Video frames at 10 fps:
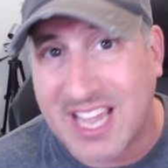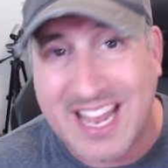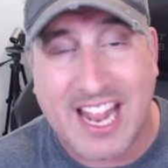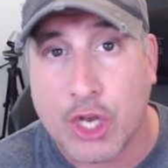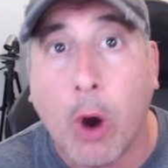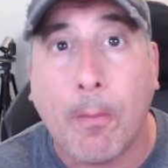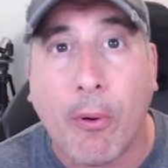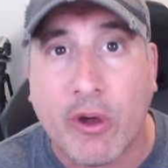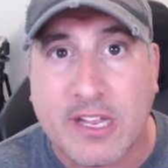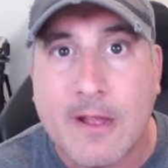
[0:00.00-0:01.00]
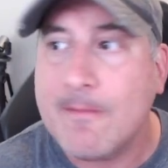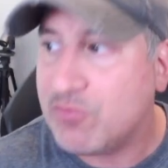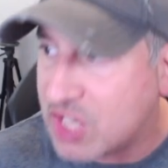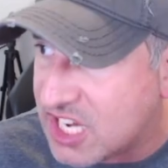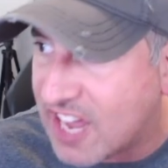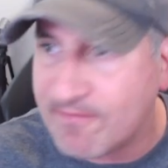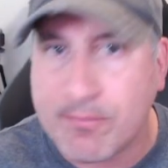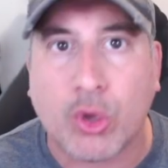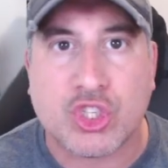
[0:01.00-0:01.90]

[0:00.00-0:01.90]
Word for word: And at no point did he have both